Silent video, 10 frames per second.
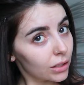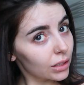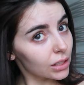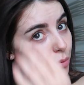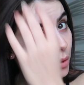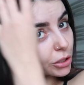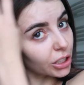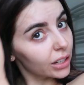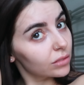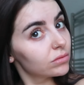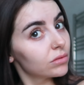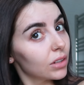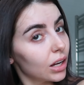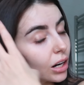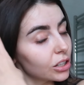And yeah, that's pretty much it.
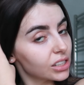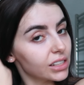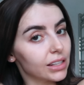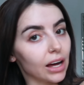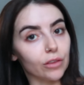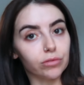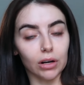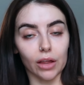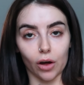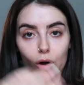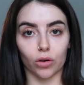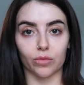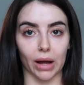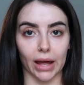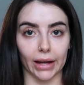And I just did that throughout like the
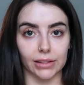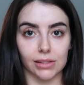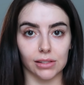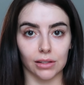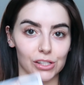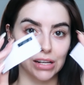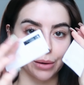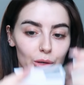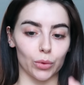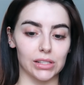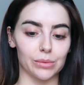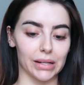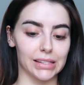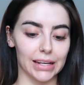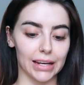whole of my head. So now I'm gonna whiten
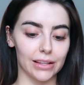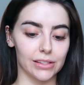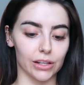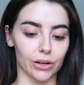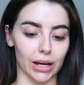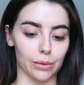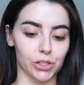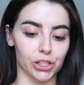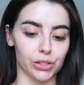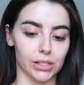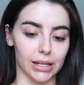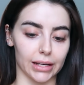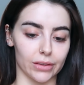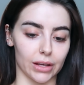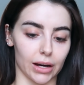my teeth. So yeah, I'm just
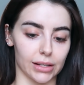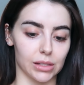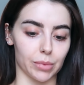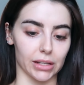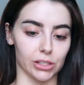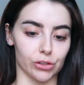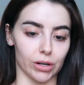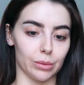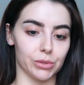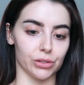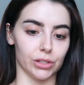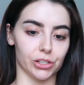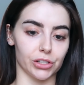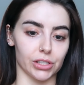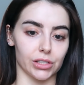using the Icy Bear strips. You
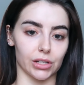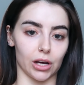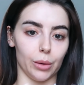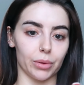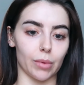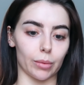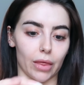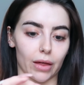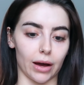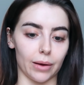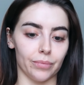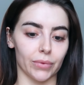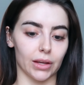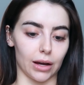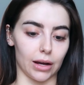literally just open them up like that.